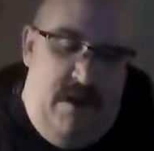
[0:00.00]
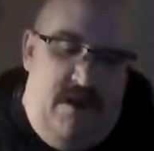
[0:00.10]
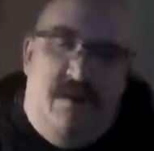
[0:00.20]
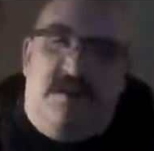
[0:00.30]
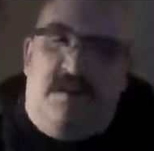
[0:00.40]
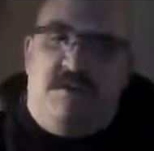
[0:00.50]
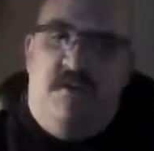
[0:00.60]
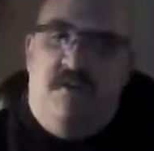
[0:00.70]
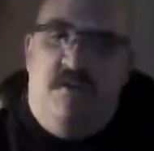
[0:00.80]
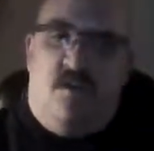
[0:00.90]
anyway, so I just
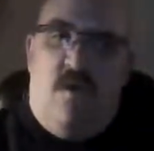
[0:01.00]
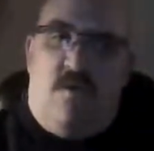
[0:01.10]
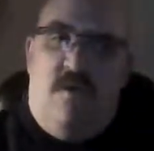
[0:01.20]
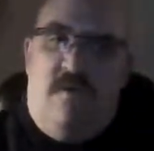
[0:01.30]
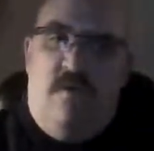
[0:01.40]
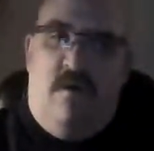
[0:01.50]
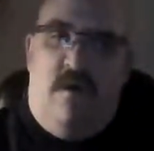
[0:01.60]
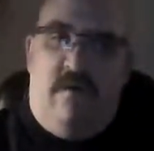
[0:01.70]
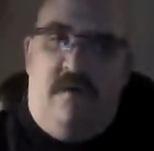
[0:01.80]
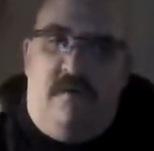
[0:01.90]
want to do a quick review
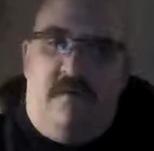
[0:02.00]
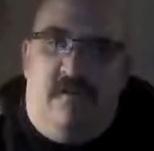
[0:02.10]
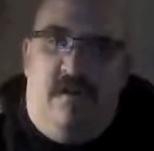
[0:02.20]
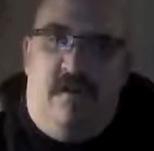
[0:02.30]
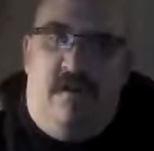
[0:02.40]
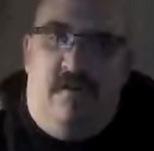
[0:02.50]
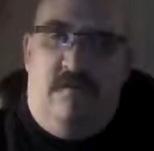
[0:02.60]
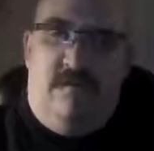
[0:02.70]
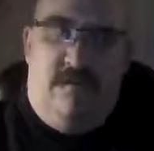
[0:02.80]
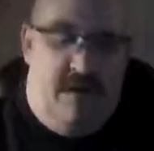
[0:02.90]
on this
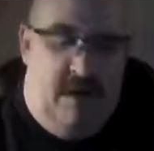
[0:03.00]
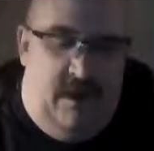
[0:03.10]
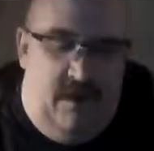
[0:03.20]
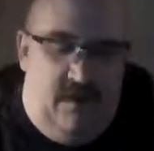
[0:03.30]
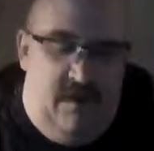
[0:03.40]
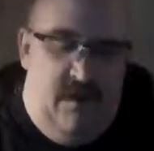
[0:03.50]
for you guys.